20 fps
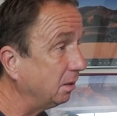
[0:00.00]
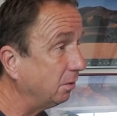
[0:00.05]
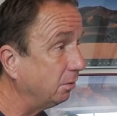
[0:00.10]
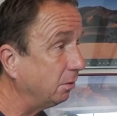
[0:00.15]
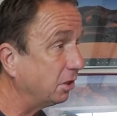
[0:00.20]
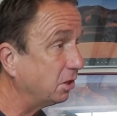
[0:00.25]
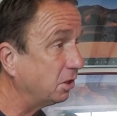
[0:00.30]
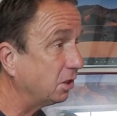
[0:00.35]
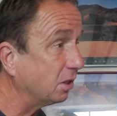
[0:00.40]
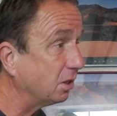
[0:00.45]

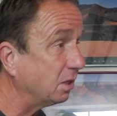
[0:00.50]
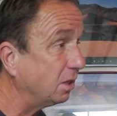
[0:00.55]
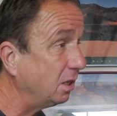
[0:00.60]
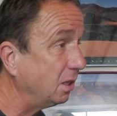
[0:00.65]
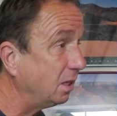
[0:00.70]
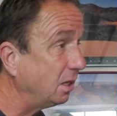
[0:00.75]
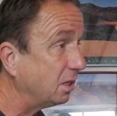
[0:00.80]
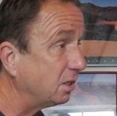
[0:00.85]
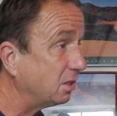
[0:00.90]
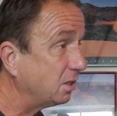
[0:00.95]
which are
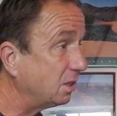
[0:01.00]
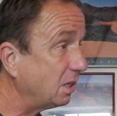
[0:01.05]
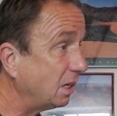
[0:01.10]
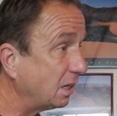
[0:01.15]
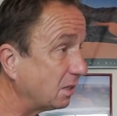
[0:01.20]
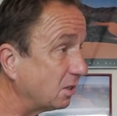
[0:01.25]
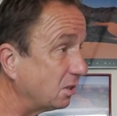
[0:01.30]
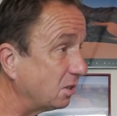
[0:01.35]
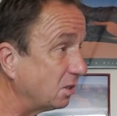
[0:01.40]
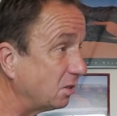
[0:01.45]

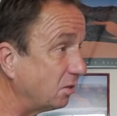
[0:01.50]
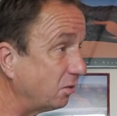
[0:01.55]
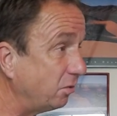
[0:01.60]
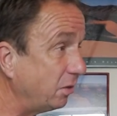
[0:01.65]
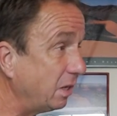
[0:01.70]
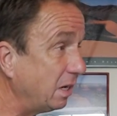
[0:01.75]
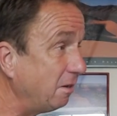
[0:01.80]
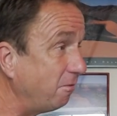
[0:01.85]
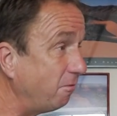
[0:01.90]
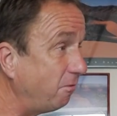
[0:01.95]

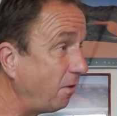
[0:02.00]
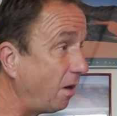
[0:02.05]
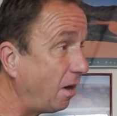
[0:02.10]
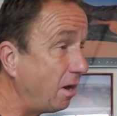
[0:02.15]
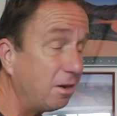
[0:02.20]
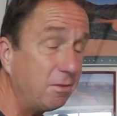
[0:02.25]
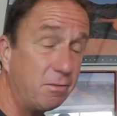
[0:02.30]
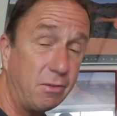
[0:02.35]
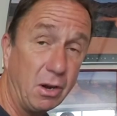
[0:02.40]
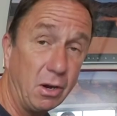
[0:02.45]

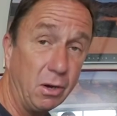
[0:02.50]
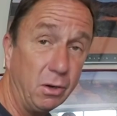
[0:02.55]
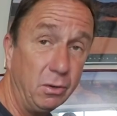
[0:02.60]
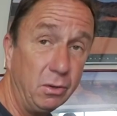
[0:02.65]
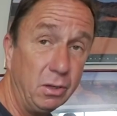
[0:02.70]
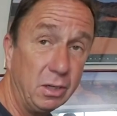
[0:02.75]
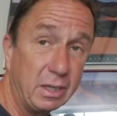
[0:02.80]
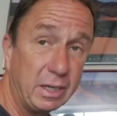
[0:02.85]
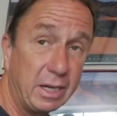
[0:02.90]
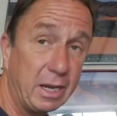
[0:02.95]

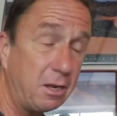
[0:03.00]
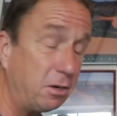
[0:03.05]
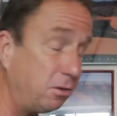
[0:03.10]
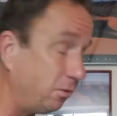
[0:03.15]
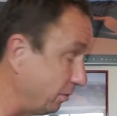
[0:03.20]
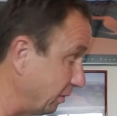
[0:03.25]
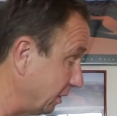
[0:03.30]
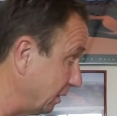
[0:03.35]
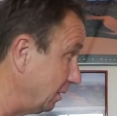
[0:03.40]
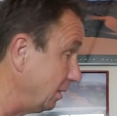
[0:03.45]
6350
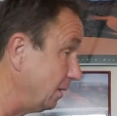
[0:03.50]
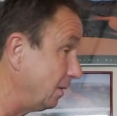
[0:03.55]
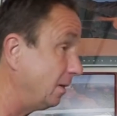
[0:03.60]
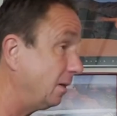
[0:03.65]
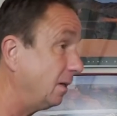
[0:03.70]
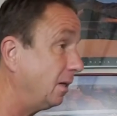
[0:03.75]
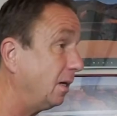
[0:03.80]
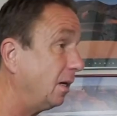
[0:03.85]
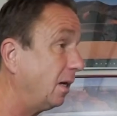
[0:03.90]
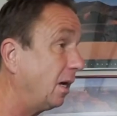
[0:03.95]
Kelvin
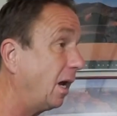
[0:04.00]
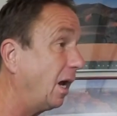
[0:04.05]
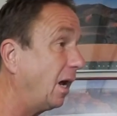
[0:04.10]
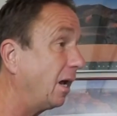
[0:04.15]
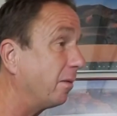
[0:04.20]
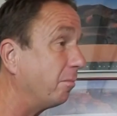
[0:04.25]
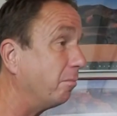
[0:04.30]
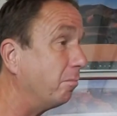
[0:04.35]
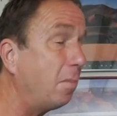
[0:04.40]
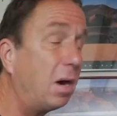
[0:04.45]
and